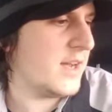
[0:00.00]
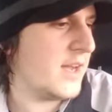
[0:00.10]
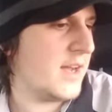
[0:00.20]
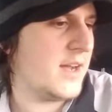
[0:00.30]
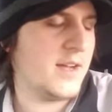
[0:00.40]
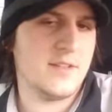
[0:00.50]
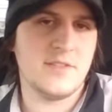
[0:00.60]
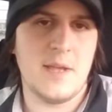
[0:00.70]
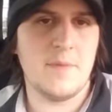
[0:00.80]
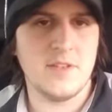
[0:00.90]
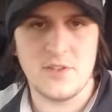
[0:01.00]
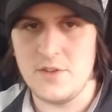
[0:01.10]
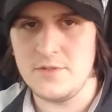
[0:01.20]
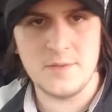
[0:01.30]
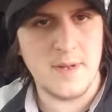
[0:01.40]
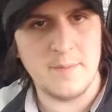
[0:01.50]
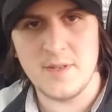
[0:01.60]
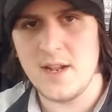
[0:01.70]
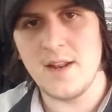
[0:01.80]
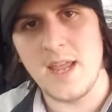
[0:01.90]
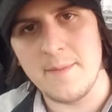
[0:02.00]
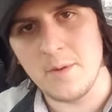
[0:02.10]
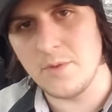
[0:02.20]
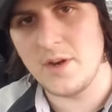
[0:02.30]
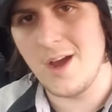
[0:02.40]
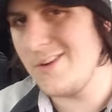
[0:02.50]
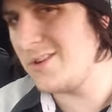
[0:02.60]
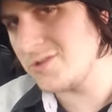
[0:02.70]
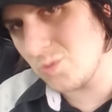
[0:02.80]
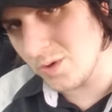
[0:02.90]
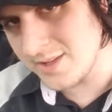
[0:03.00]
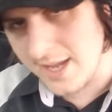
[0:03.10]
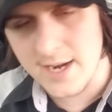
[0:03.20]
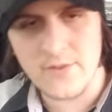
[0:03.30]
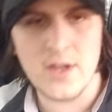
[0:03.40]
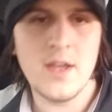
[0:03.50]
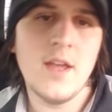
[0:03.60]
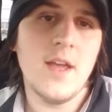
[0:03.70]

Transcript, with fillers: Uh, same thing as our YouTube name, Deadhead Gaming, with an underscore at the end of it.